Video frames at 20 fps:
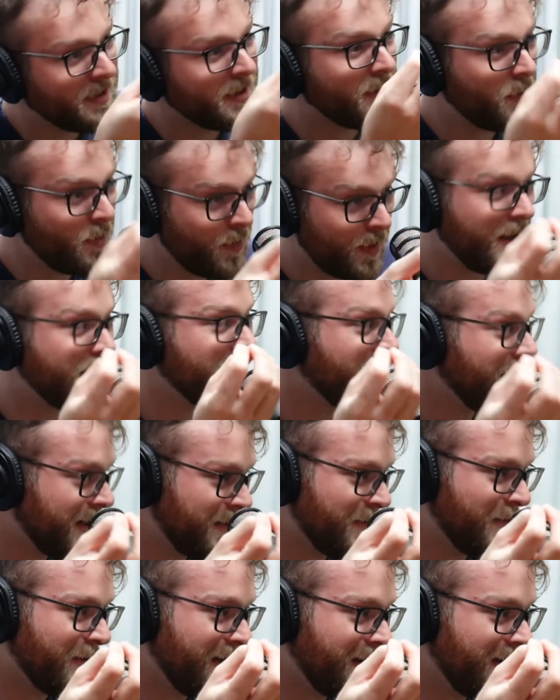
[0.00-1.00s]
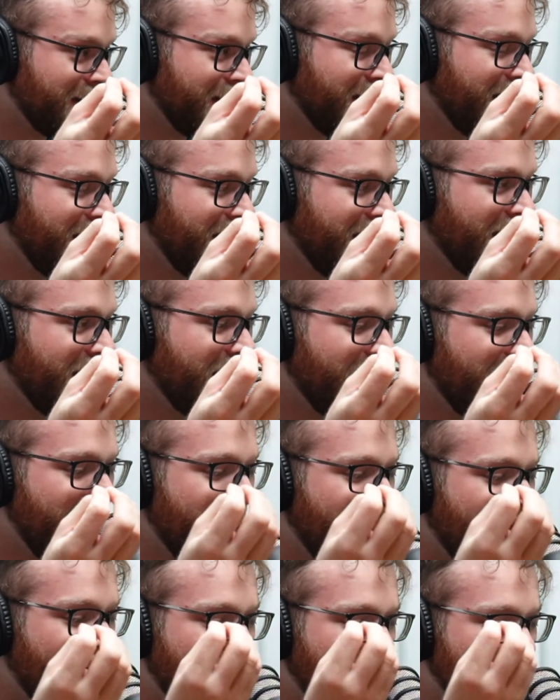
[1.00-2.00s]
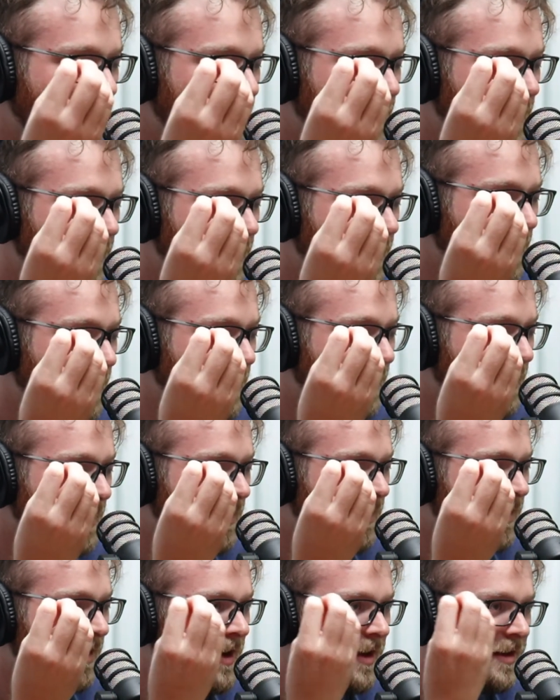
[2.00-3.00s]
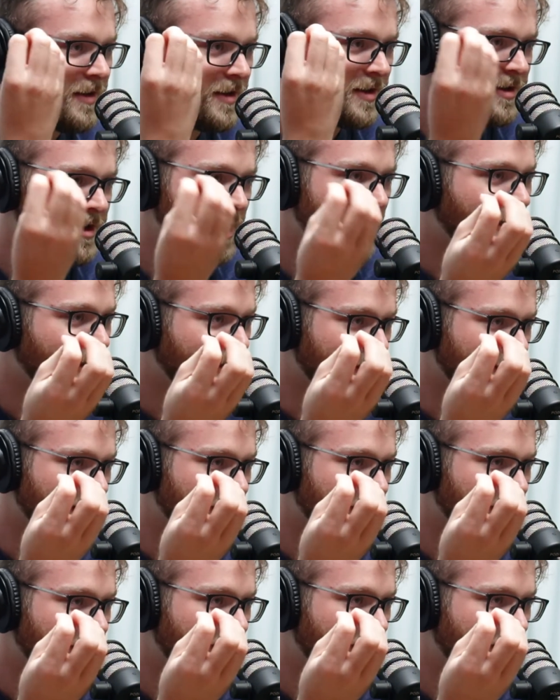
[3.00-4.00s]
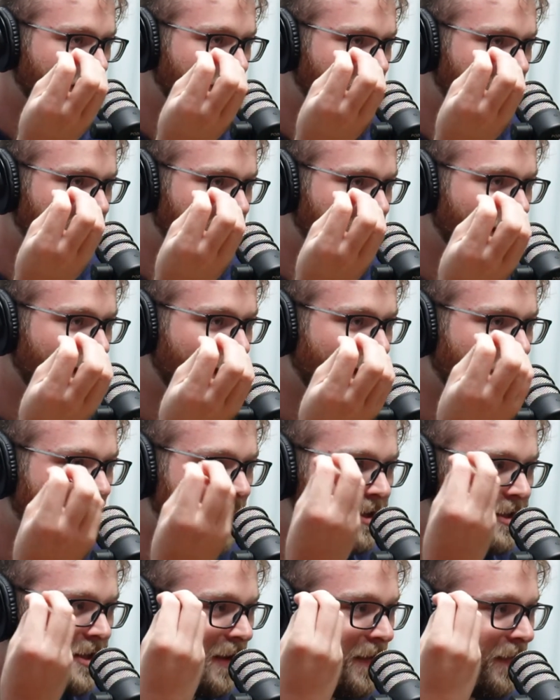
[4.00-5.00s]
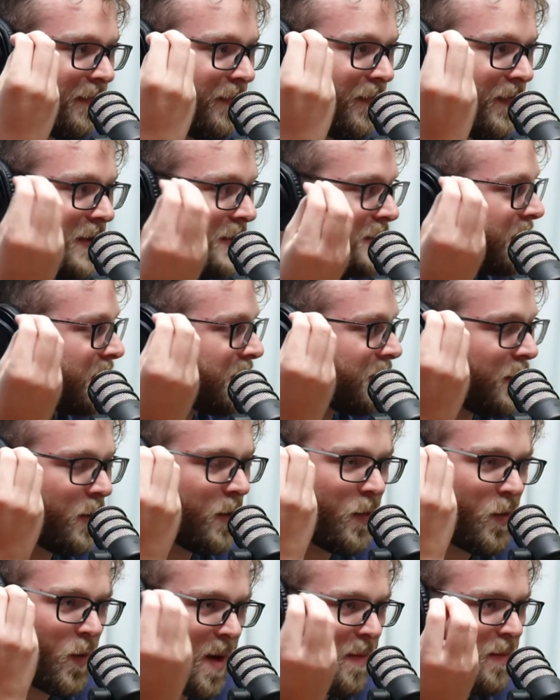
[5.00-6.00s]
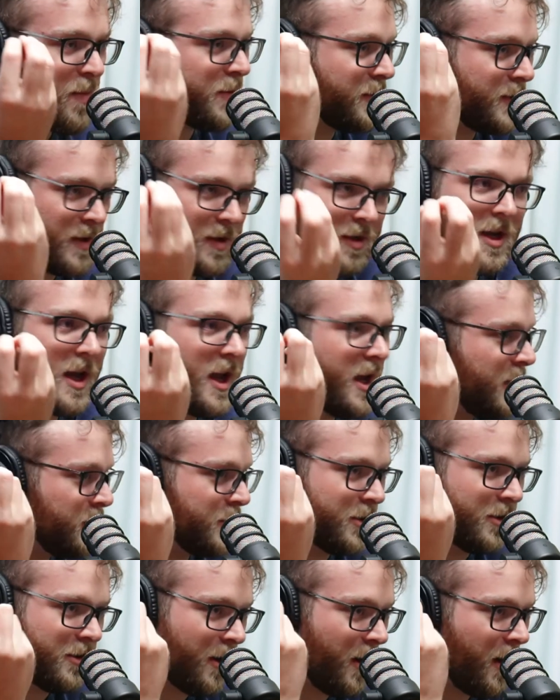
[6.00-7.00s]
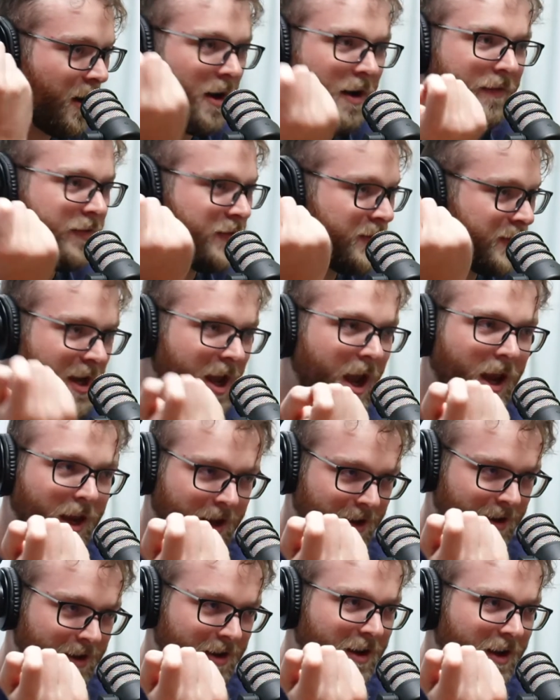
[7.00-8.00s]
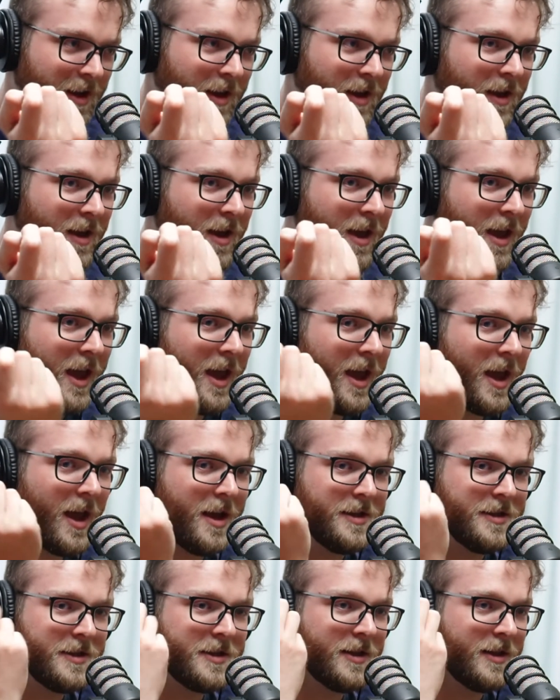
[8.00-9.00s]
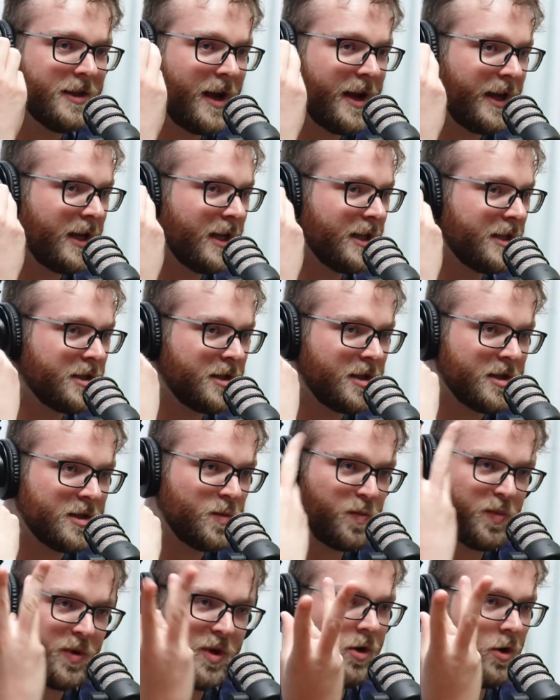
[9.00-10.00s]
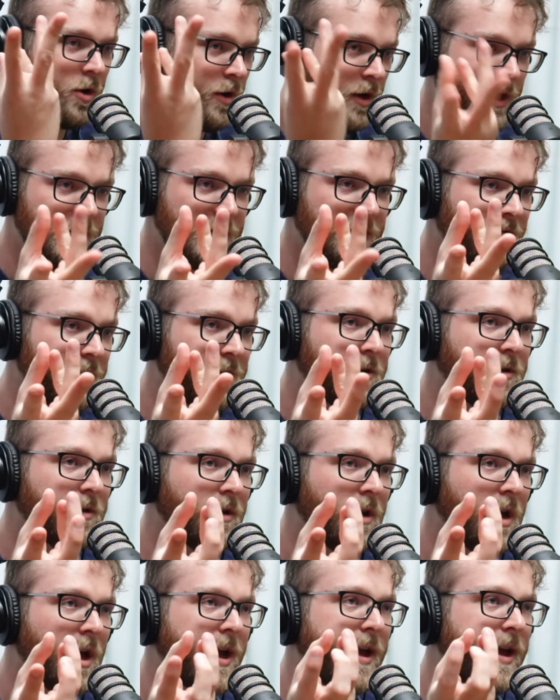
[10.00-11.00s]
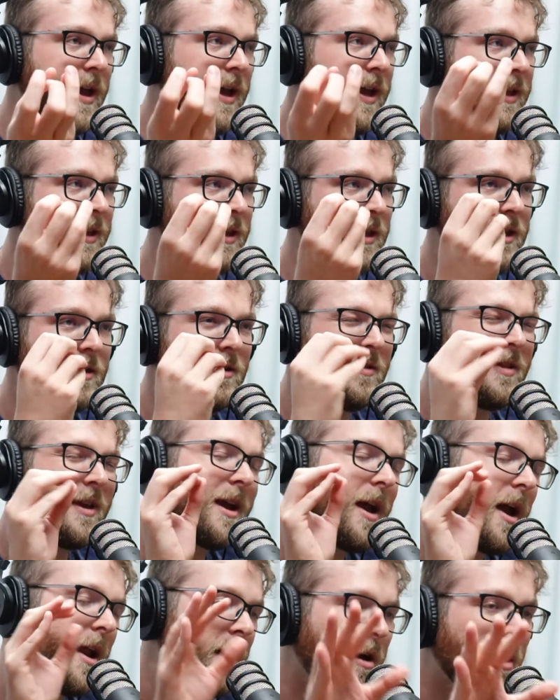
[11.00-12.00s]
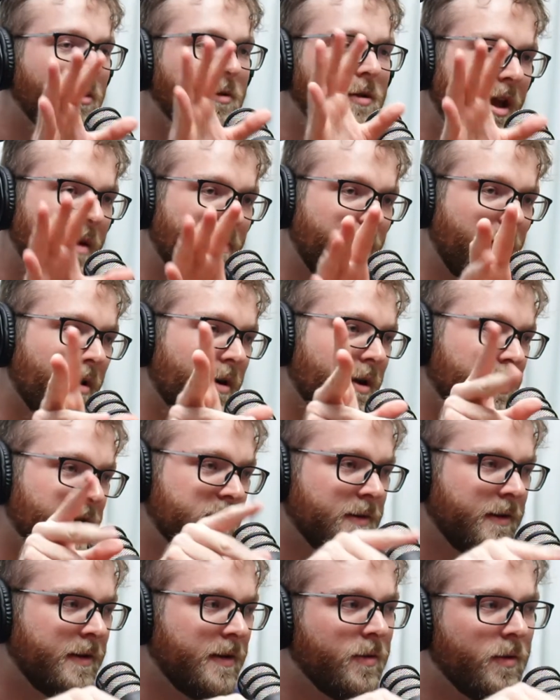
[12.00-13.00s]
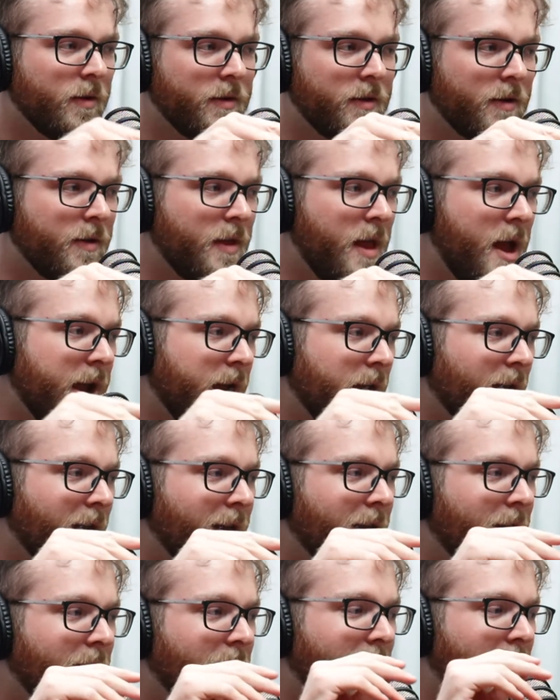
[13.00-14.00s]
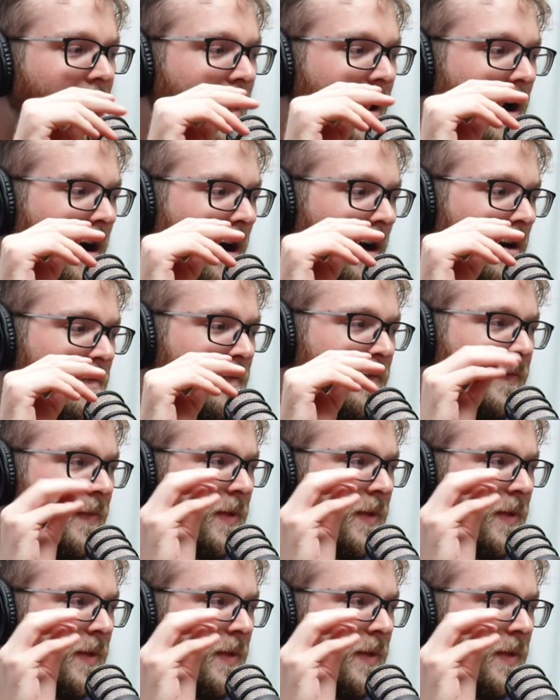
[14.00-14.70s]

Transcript: green liquid, it's Satan. It's a physical representation of Satan. And like, it's this pure evil. And, you know, they kind of go deeper into it where they're like, you know,